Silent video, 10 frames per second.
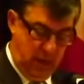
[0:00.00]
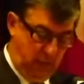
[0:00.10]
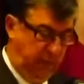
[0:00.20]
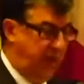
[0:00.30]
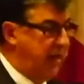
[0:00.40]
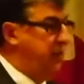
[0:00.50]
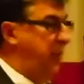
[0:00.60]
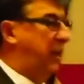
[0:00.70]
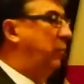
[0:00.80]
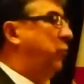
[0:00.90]
We've had to
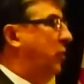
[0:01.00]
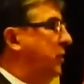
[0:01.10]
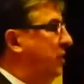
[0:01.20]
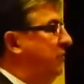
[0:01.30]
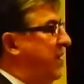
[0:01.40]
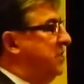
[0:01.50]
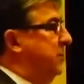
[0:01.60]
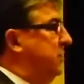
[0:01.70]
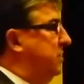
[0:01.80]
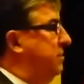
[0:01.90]
make important
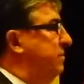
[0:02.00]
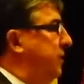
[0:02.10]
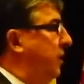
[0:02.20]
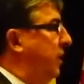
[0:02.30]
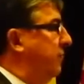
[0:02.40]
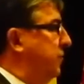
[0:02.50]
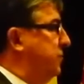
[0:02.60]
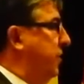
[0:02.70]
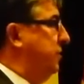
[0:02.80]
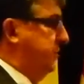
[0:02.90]
investments in
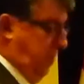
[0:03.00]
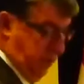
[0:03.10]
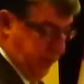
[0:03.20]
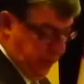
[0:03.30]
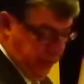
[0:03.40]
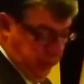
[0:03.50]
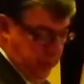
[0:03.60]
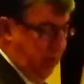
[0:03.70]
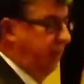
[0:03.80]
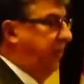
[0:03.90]
infrastructure, in people,
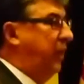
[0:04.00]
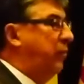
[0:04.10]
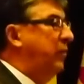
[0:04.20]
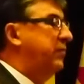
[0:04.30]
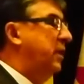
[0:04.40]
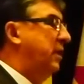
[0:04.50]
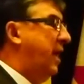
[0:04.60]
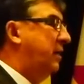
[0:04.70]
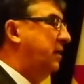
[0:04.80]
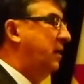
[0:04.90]
and I think we've done
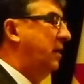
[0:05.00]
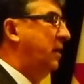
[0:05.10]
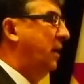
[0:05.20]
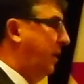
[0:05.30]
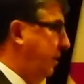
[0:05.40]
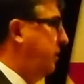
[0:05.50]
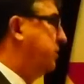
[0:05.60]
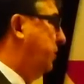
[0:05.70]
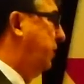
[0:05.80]
that. And I think it's going